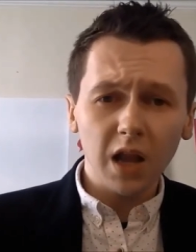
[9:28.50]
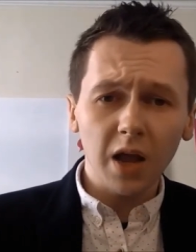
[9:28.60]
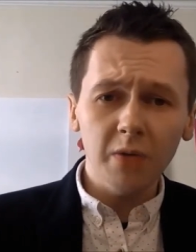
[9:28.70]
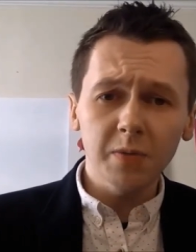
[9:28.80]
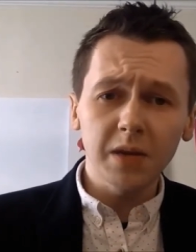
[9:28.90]

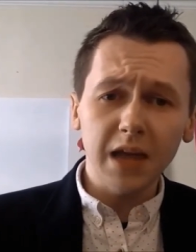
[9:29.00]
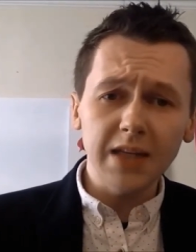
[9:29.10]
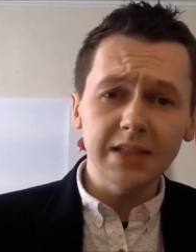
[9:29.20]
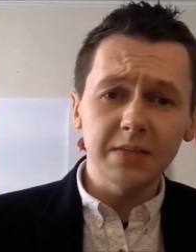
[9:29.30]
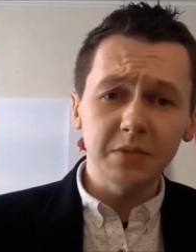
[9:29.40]
I was about
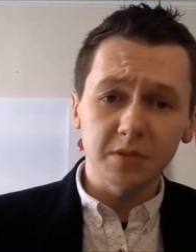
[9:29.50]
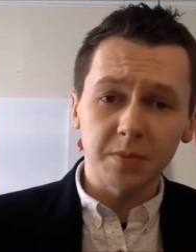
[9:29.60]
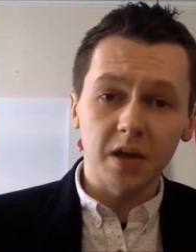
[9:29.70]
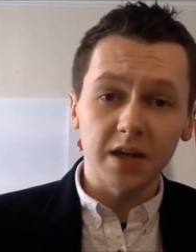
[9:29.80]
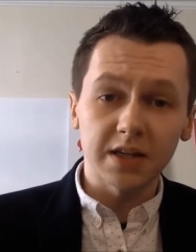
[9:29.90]
18 months
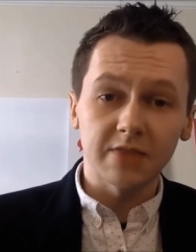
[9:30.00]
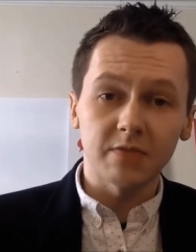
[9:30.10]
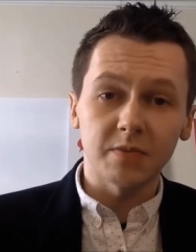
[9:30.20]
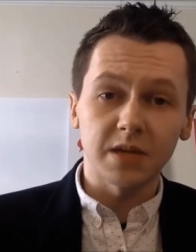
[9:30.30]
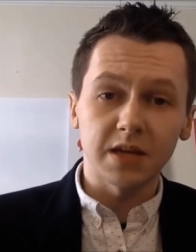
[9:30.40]
behind
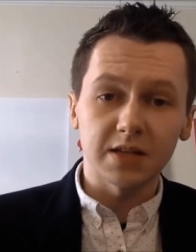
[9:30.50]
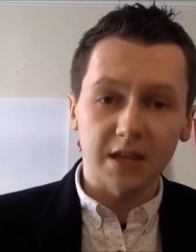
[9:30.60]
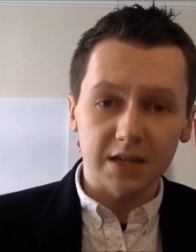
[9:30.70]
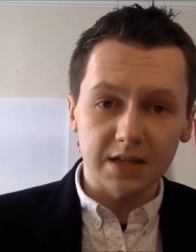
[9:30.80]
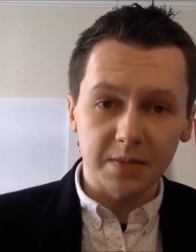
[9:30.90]
everybody else
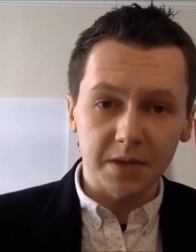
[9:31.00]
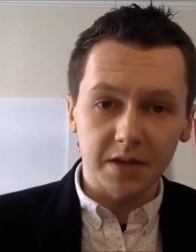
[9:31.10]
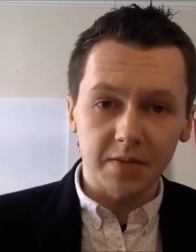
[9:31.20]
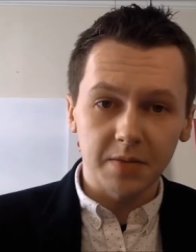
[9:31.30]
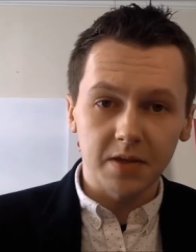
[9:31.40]

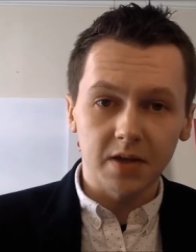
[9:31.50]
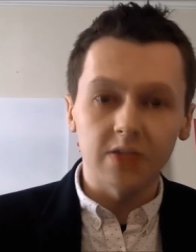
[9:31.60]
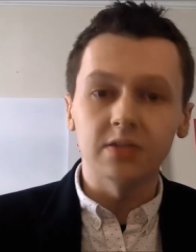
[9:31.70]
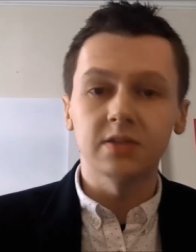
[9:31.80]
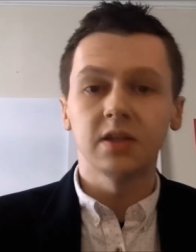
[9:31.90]
academically
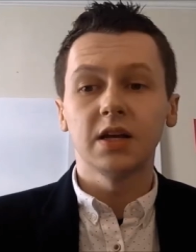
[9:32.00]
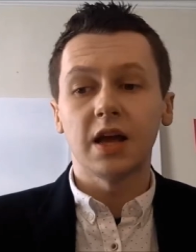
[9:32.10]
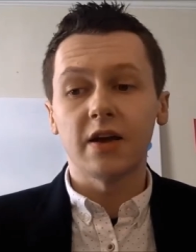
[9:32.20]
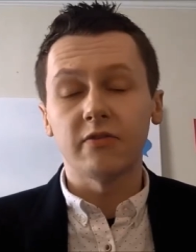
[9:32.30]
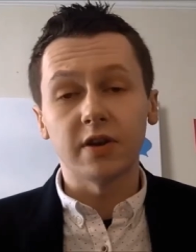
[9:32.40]
because
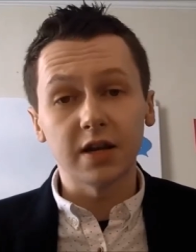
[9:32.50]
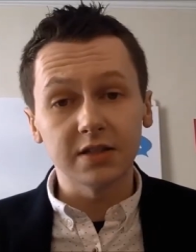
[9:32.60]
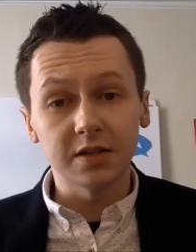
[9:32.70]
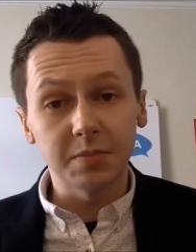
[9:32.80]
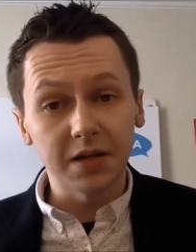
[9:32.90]
everyone
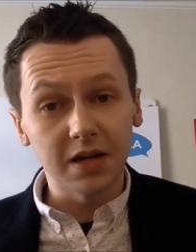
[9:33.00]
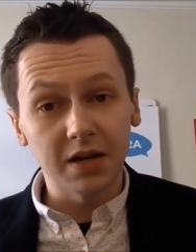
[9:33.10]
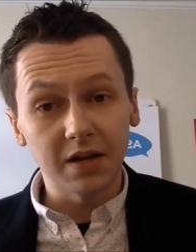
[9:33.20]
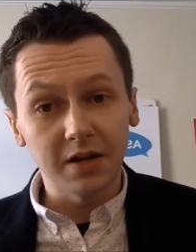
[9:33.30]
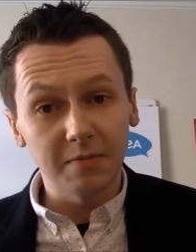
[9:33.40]
else had been in
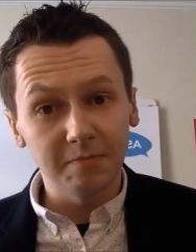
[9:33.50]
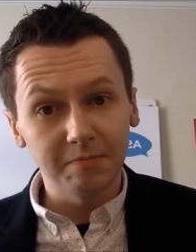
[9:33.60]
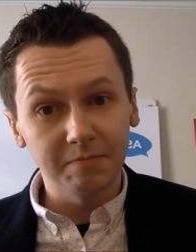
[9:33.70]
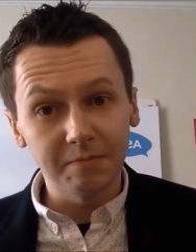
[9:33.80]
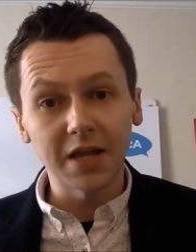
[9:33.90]

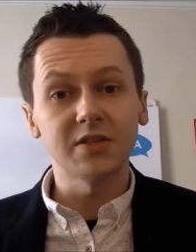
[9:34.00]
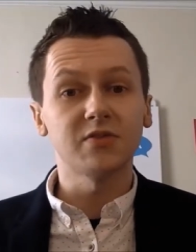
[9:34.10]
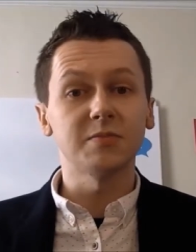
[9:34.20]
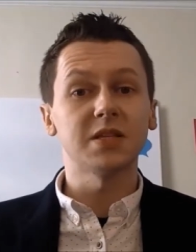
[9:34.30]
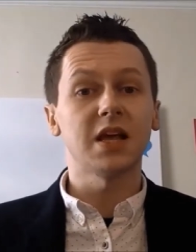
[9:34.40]
a
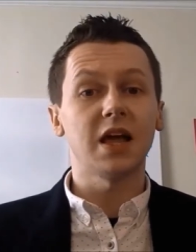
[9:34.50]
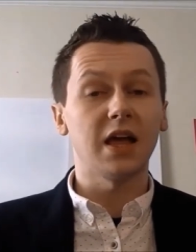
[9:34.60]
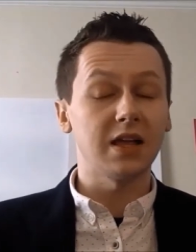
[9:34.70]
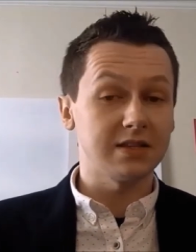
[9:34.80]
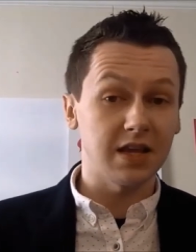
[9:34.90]
mainstream se-
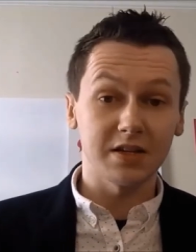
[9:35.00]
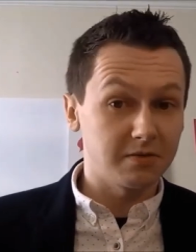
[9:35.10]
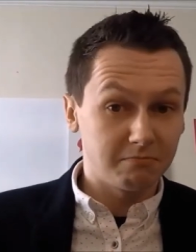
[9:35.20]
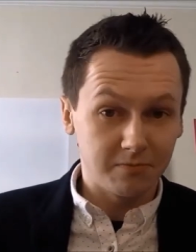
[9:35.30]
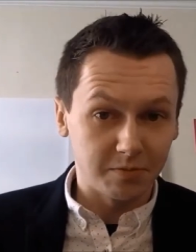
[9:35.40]
uh,
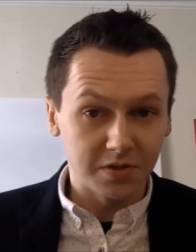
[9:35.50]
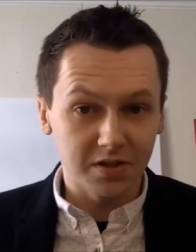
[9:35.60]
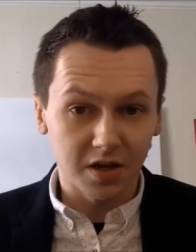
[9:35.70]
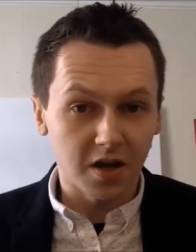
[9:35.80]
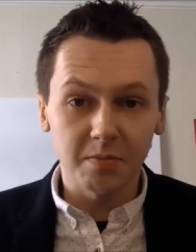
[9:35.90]
setting from the
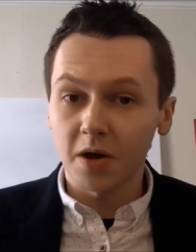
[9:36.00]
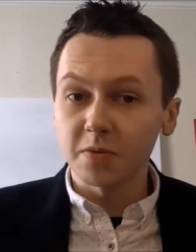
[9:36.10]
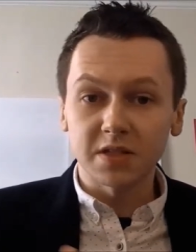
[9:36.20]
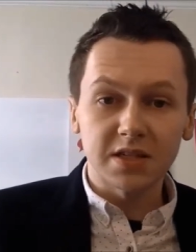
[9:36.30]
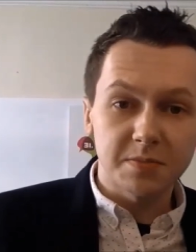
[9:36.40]
time I
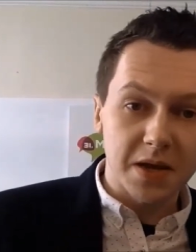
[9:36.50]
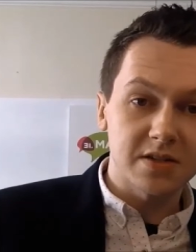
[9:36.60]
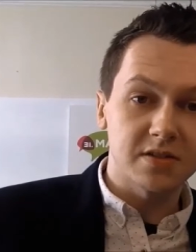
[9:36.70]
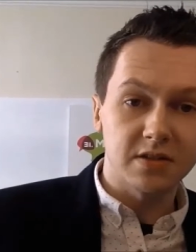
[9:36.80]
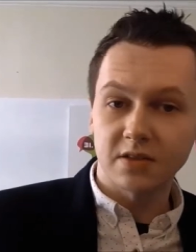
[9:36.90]
was in a
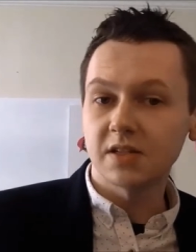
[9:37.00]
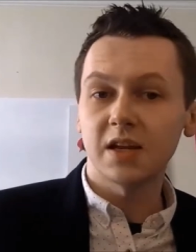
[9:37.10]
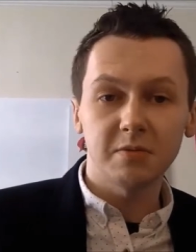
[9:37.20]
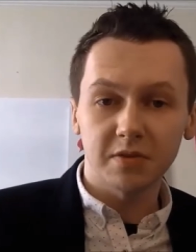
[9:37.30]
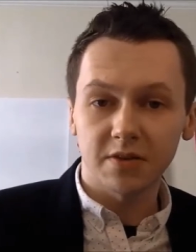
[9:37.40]
special school
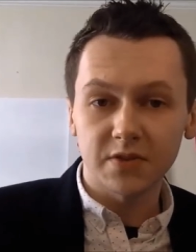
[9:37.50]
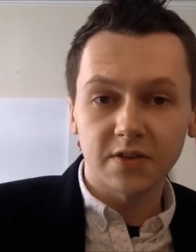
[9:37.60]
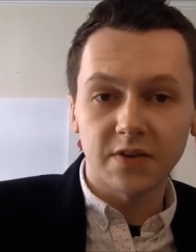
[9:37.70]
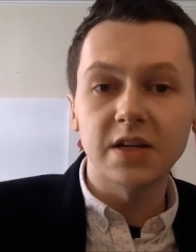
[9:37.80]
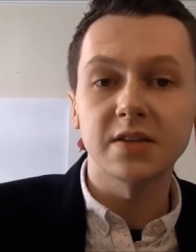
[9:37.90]
setting with
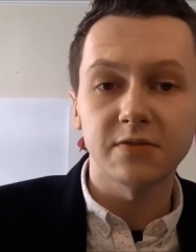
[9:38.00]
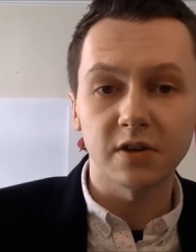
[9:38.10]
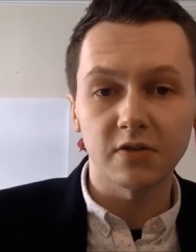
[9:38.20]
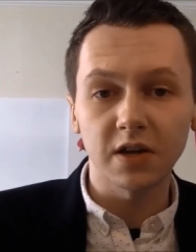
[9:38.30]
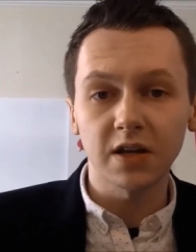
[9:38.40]
obviously a very
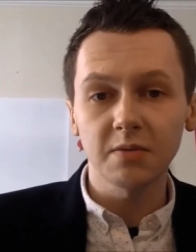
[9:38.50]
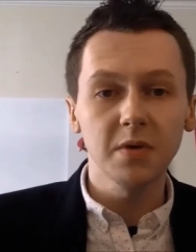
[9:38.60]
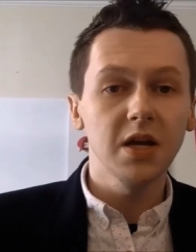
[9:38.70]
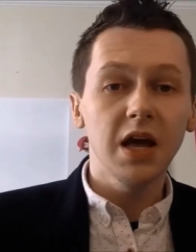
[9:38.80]
different curriculum.